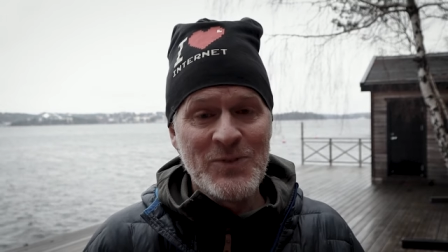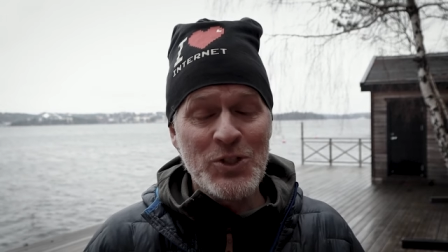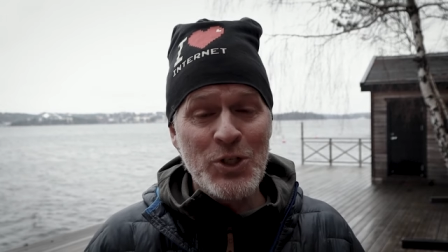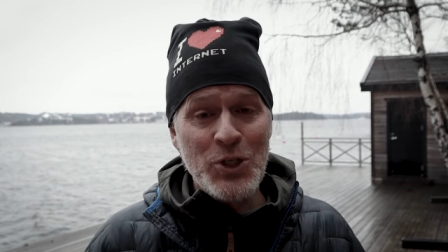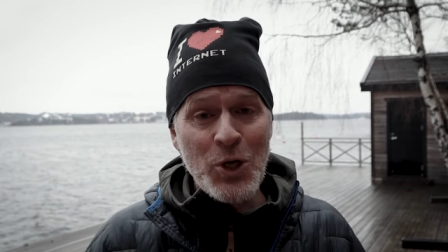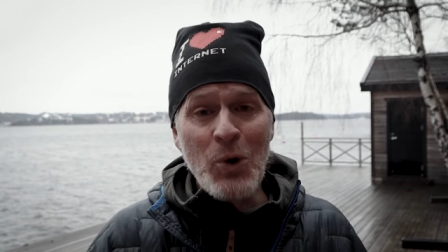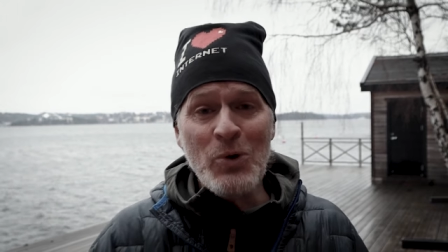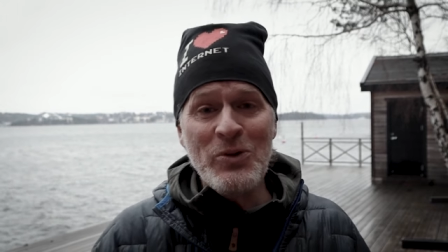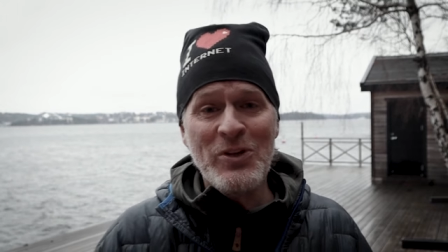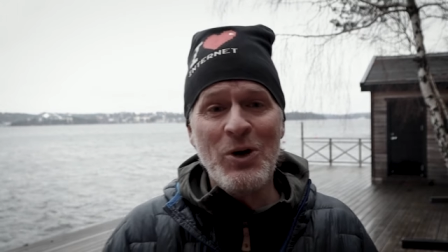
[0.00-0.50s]

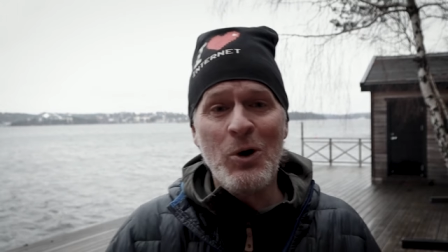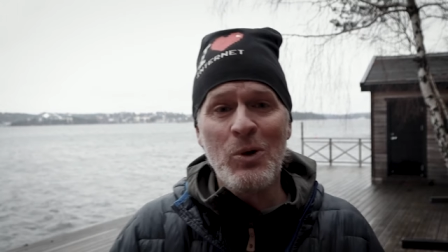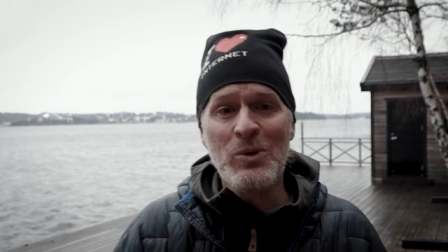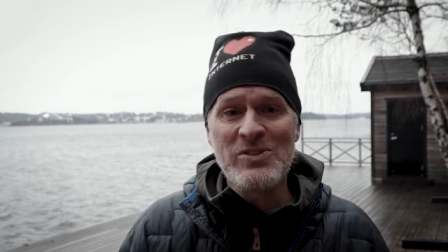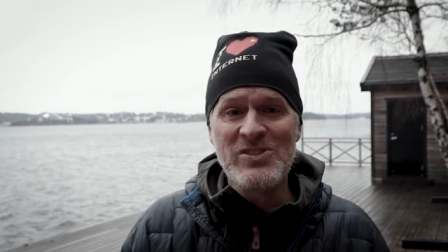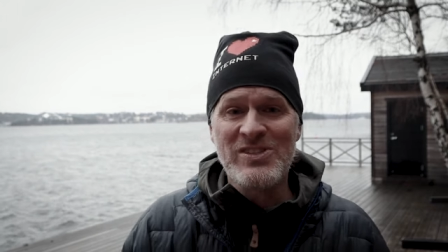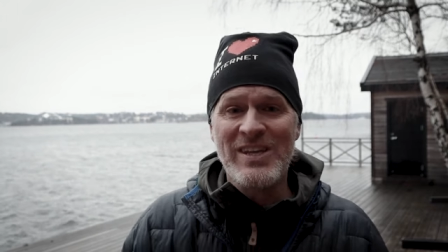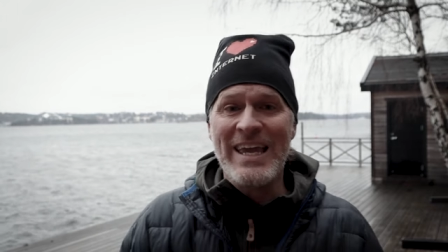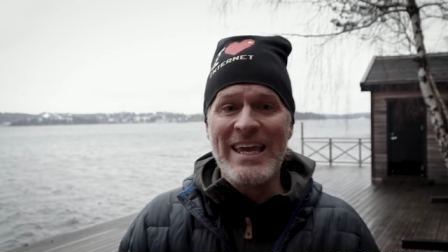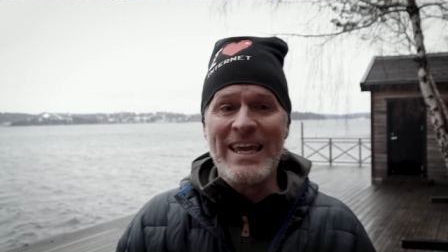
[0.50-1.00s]
You know the
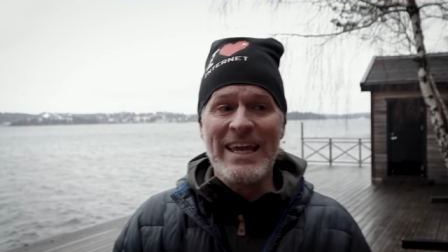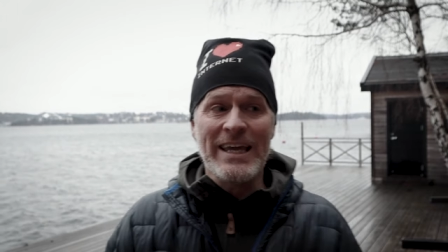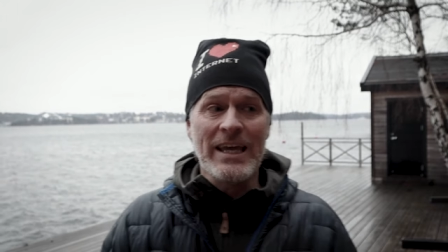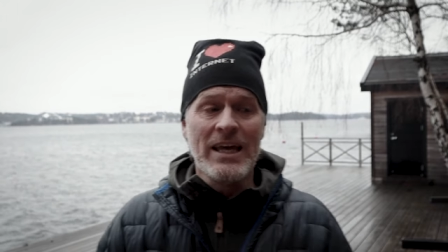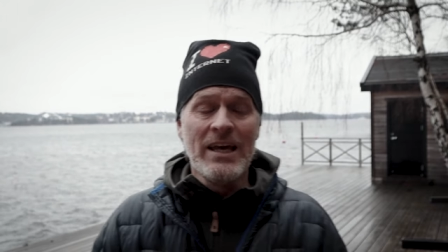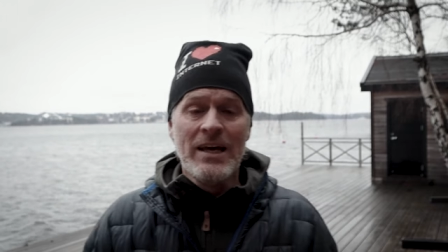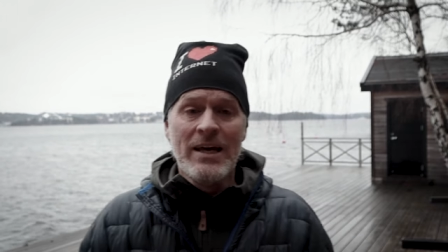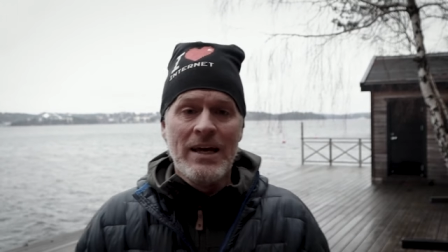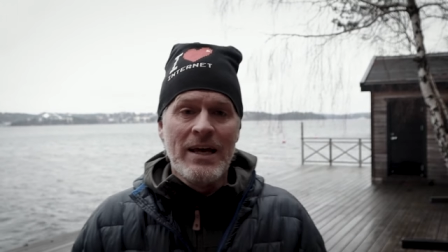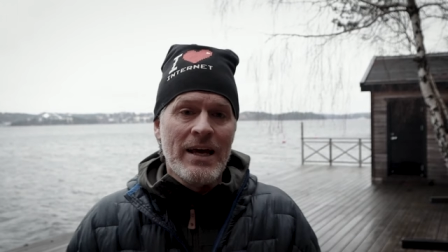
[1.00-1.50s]
old
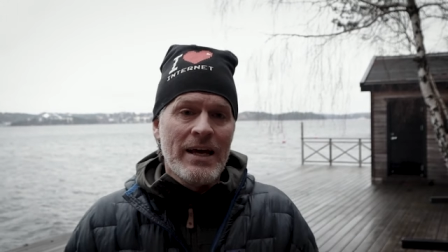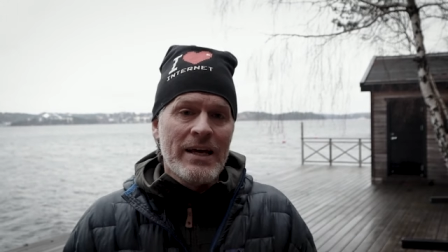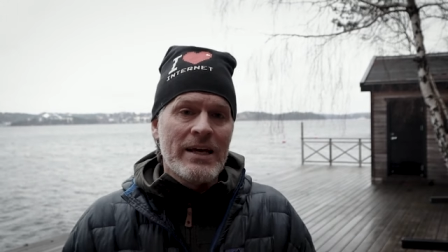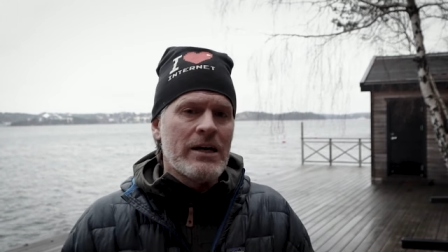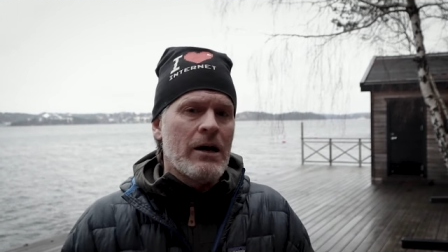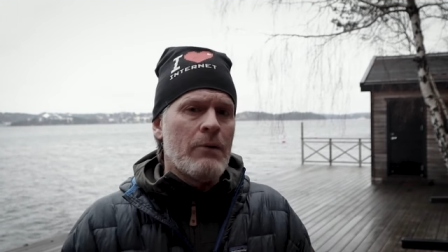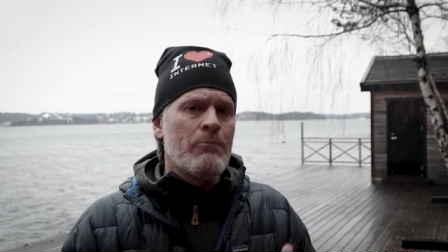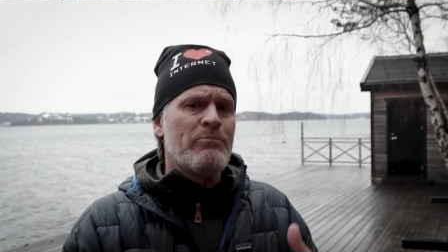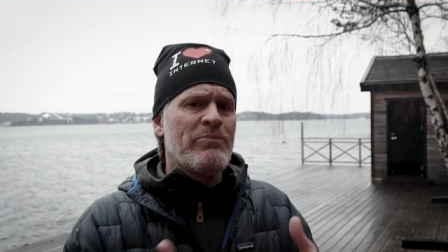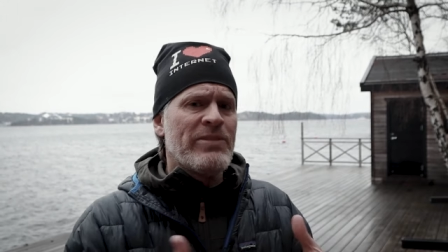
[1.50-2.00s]
saying
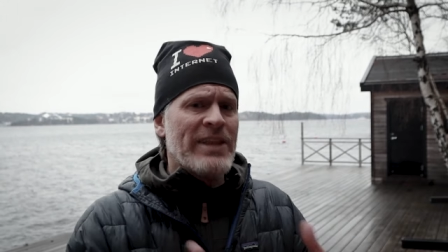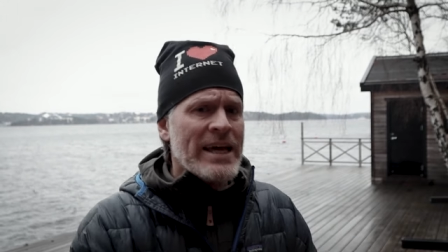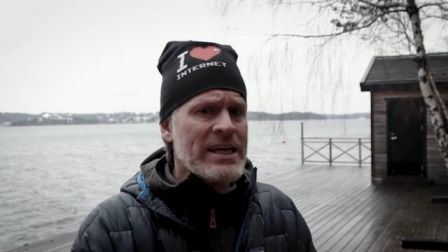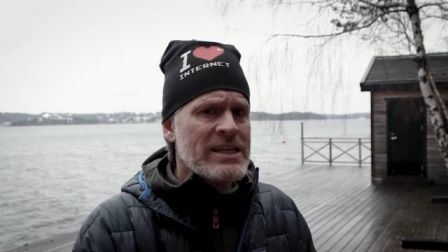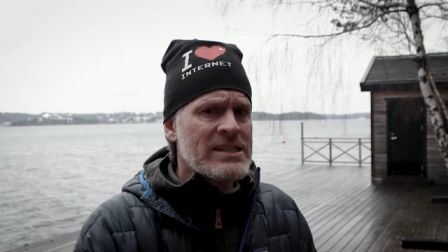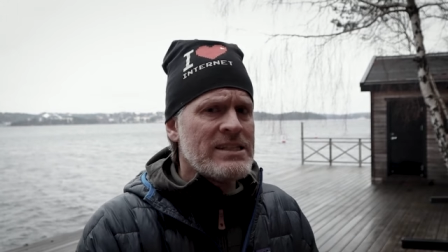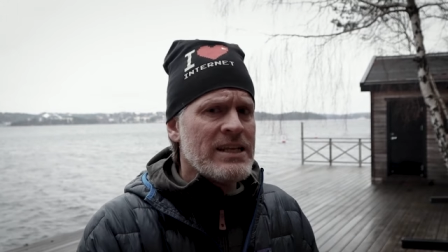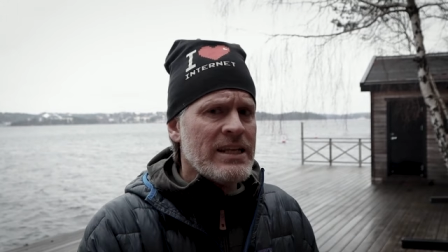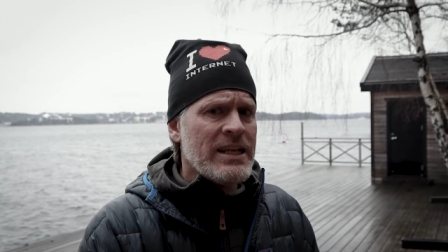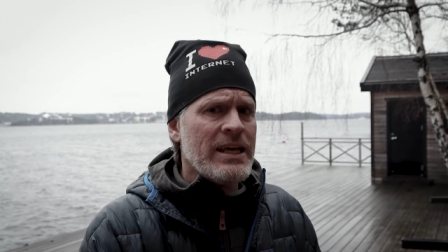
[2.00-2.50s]

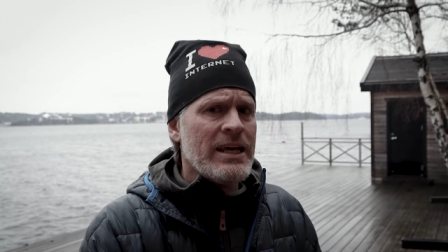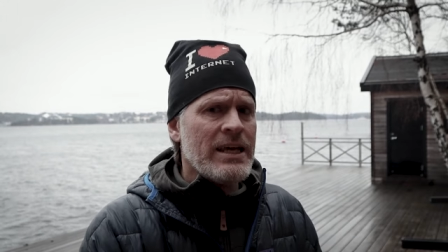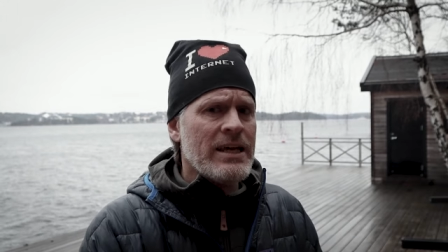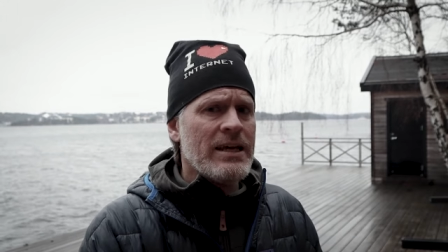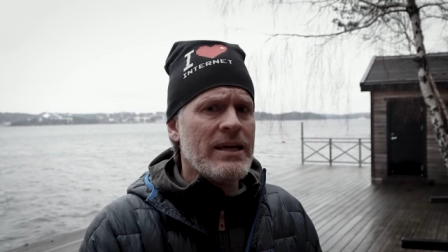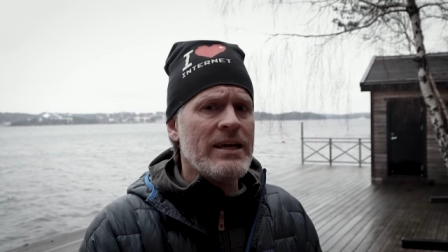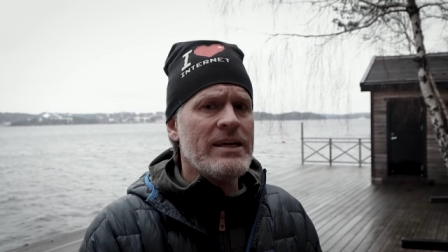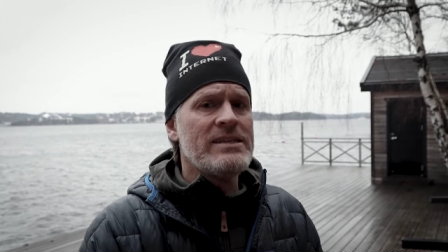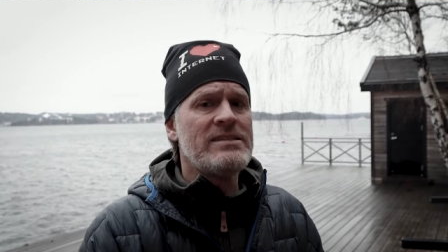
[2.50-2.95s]
complexity